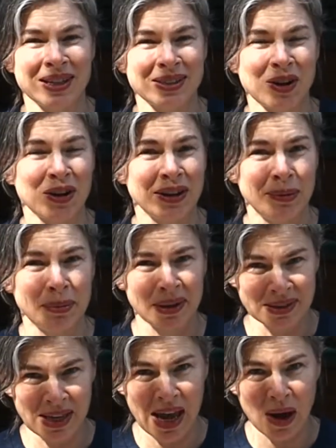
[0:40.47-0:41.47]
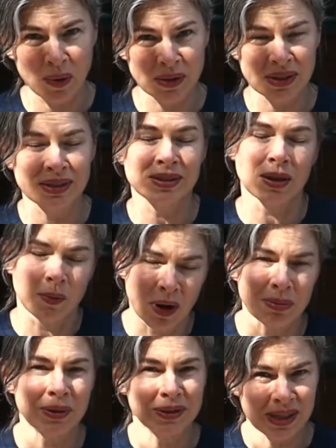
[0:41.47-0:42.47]
is already built out,
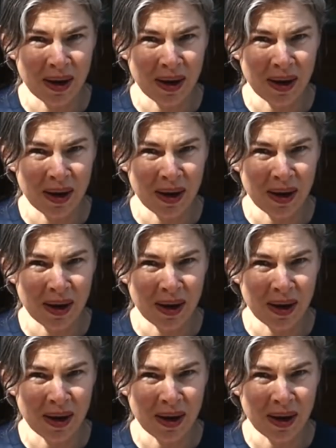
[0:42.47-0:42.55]
somewhat built